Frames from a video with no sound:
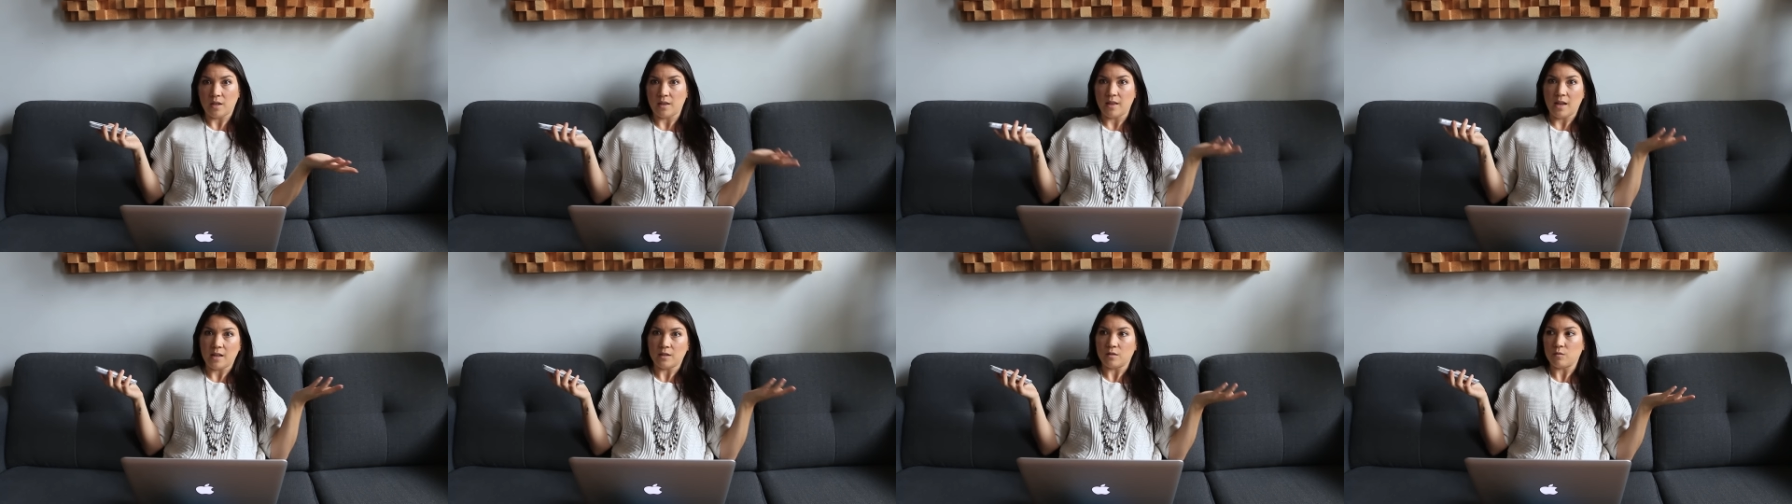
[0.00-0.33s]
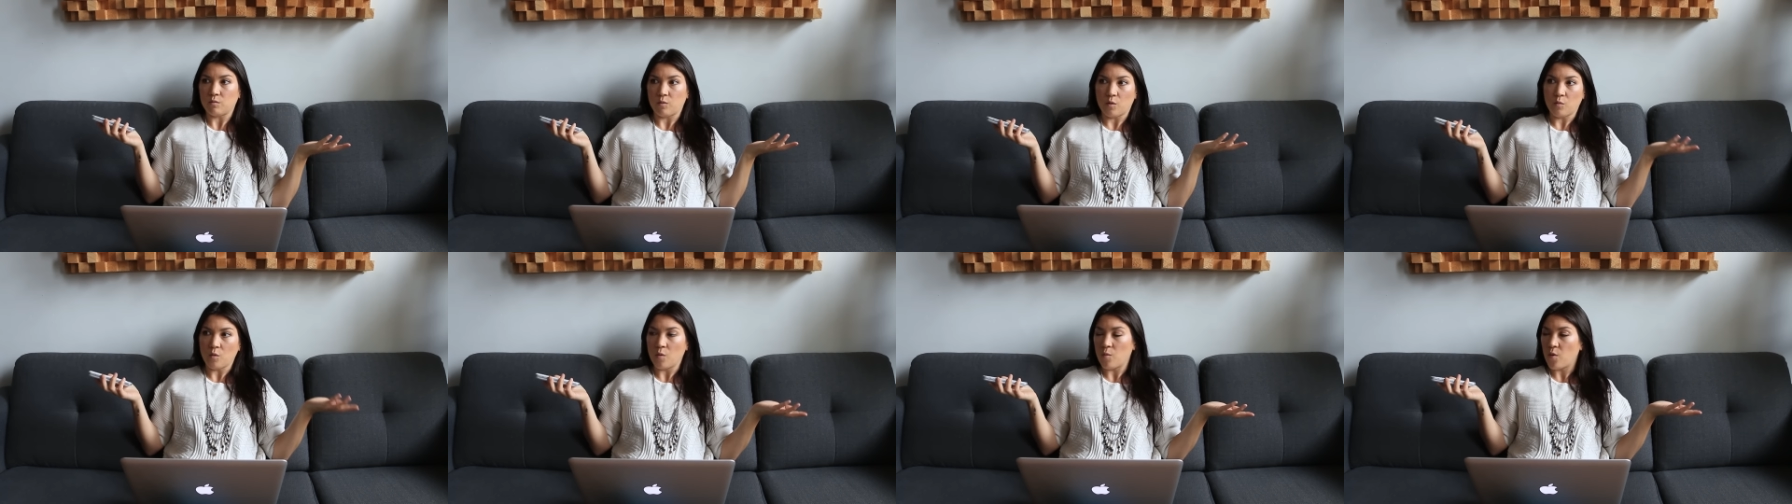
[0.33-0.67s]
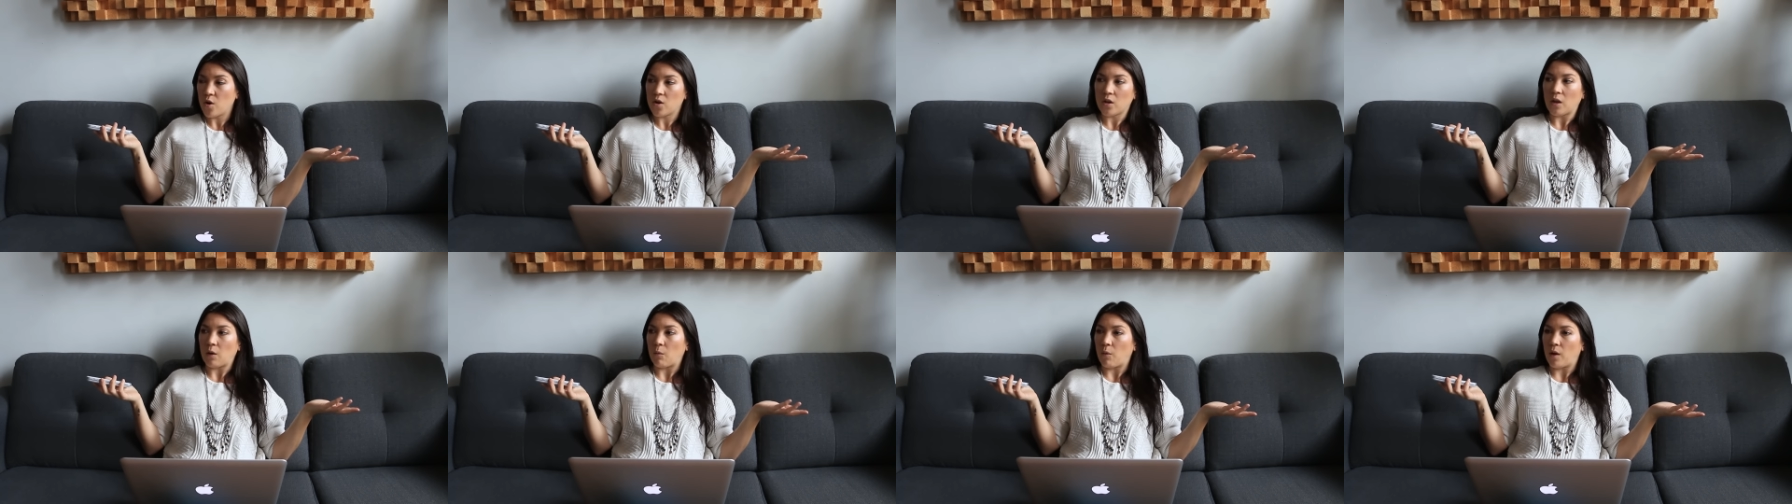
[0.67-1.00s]
That's what we're
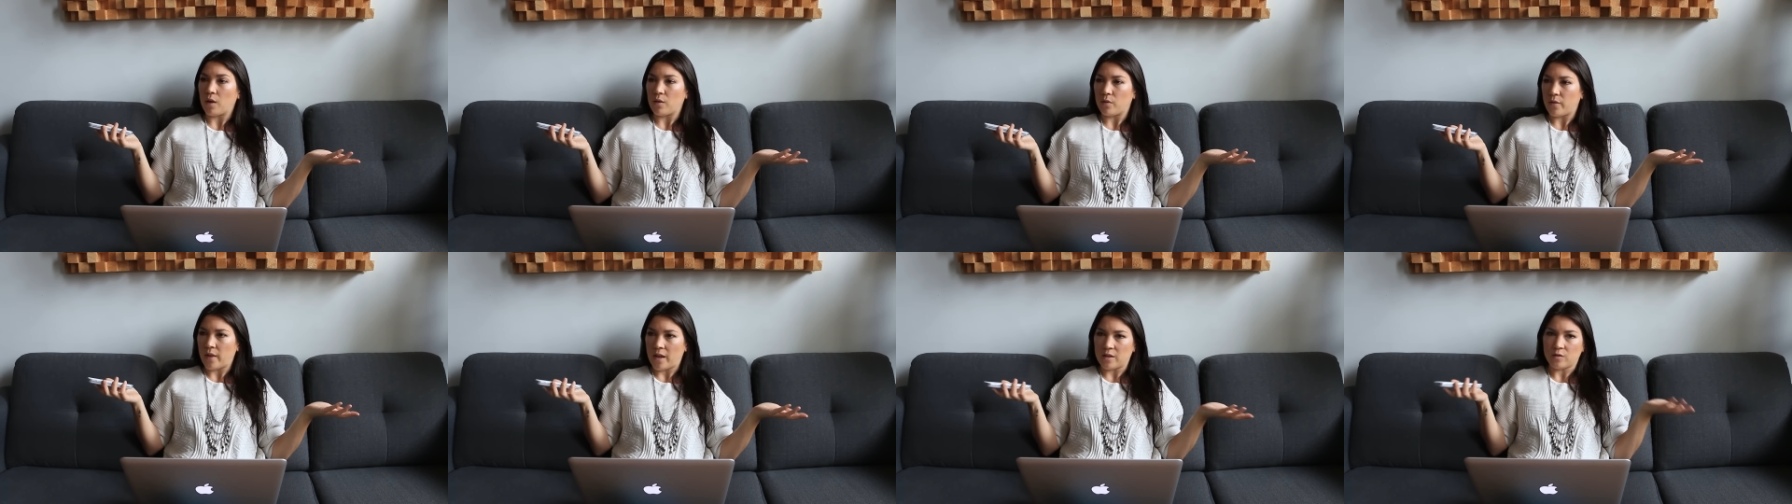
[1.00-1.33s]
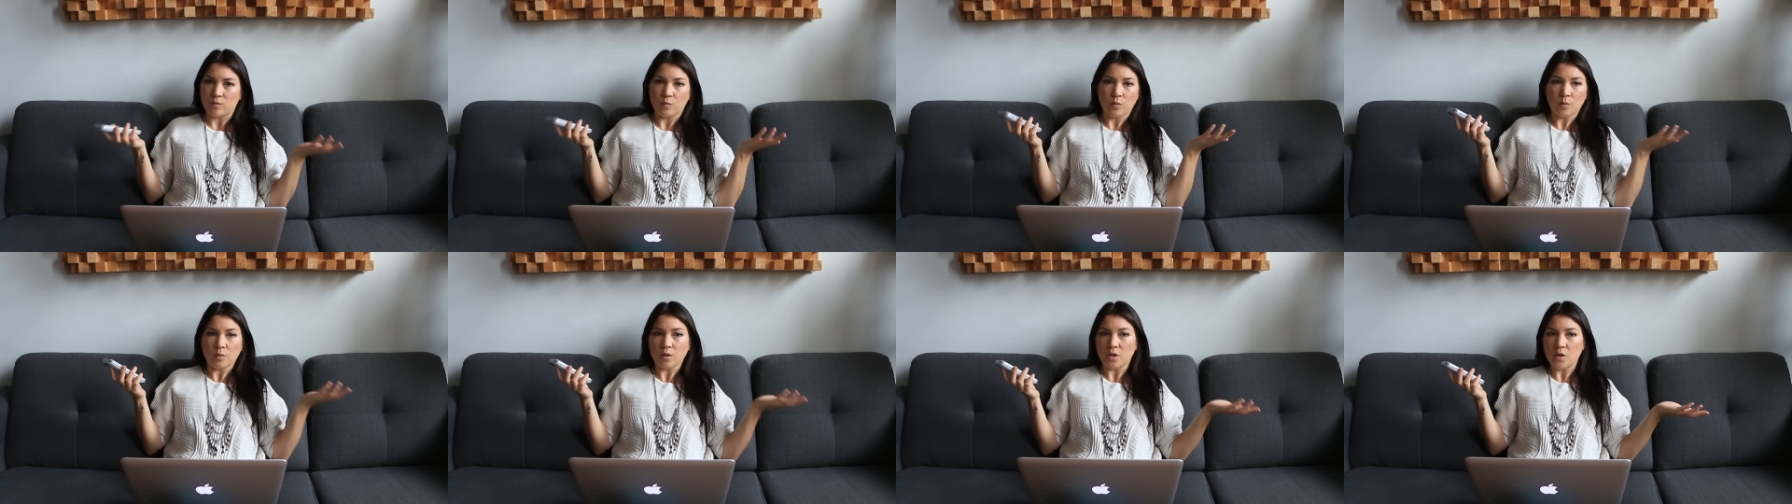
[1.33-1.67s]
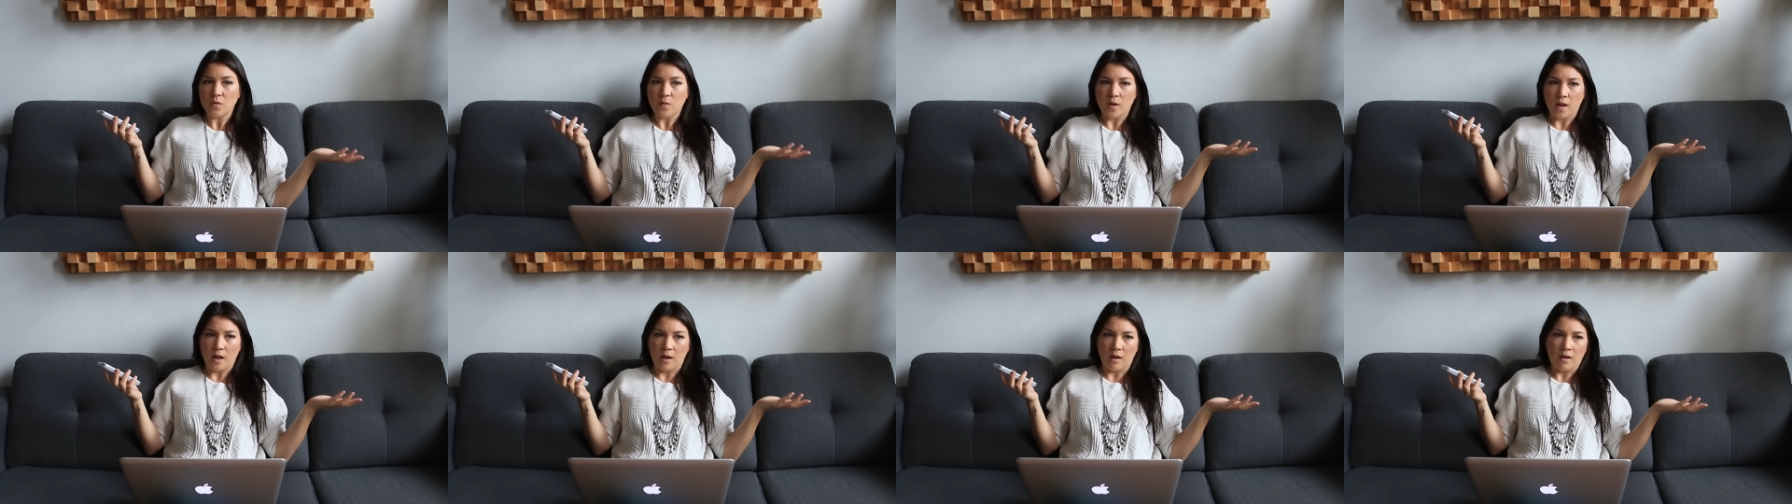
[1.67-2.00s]
working with. That's what we're
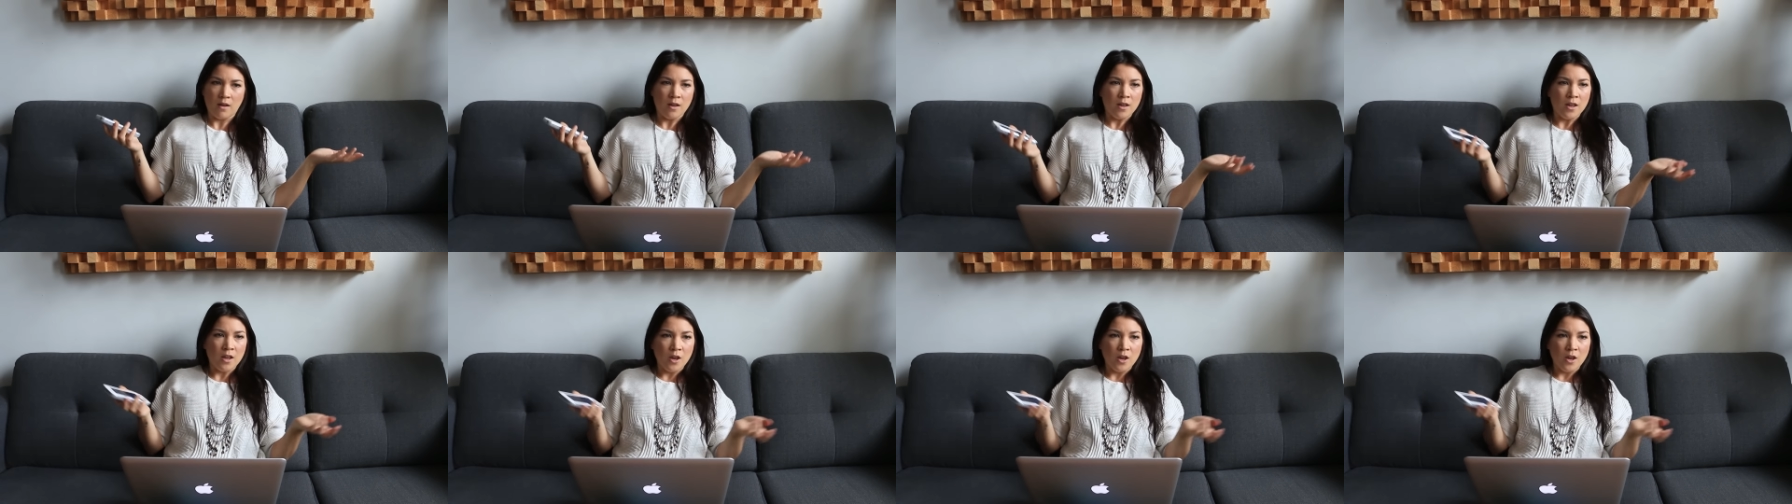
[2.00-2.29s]
doing.